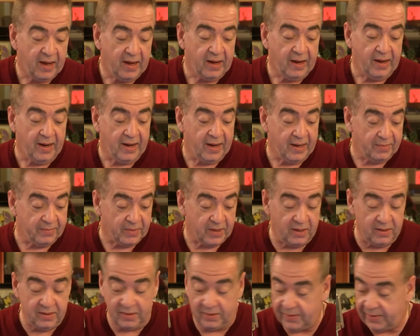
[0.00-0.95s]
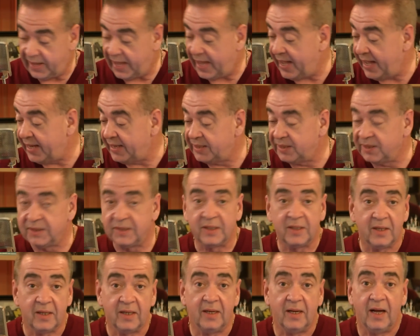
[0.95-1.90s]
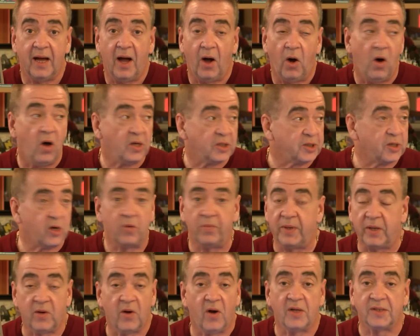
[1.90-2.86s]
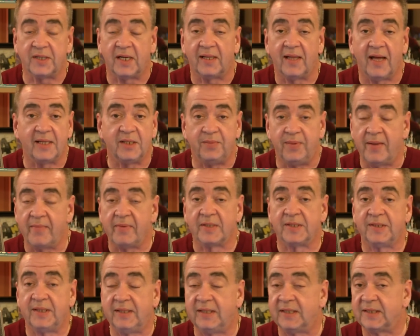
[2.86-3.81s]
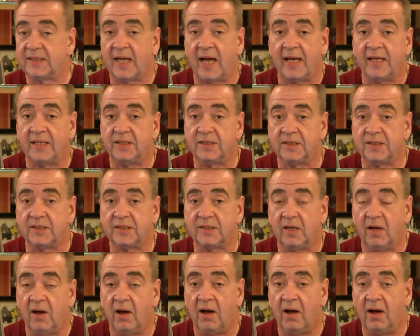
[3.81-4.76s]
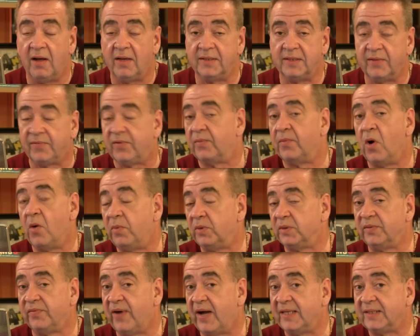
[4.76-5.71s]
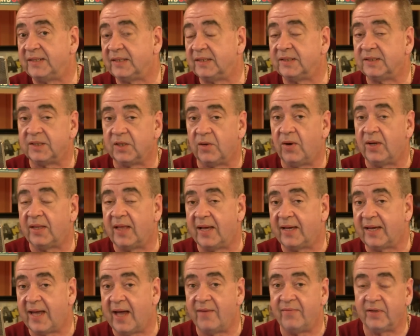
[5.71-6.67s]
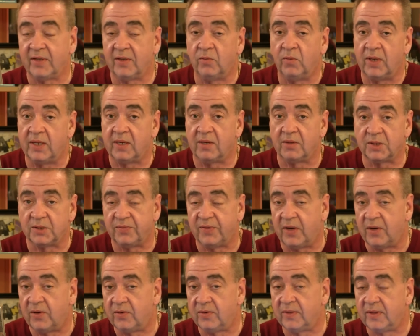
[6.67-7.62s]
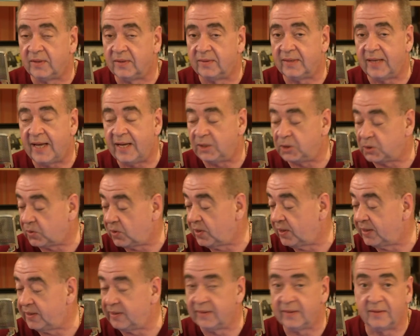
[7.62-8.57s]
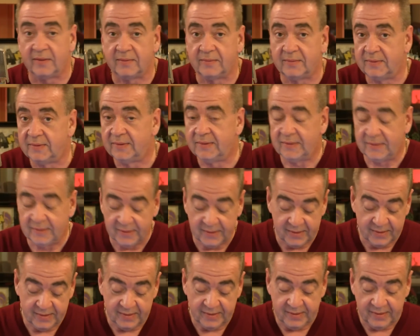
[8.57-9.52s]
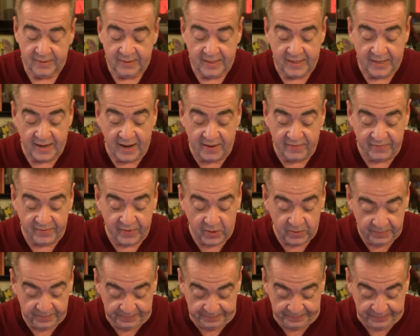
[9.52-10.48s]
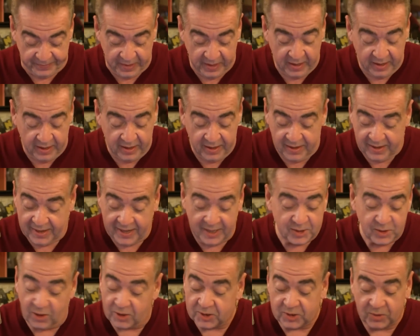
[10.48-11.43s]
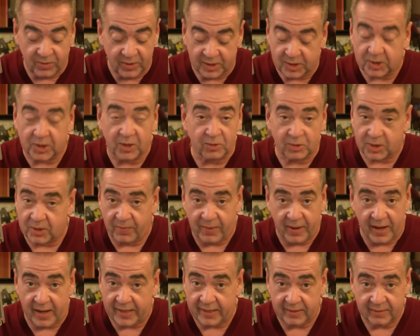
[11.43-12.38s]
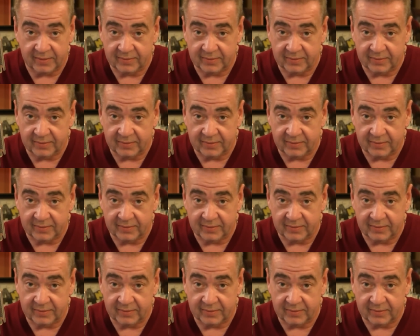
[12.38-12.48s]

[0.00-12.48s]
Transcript: And also because I like to be able to see the sites on different mobile devices. So I like having a Windows phone, an Android, and an iPhone. It's also an excuse to buy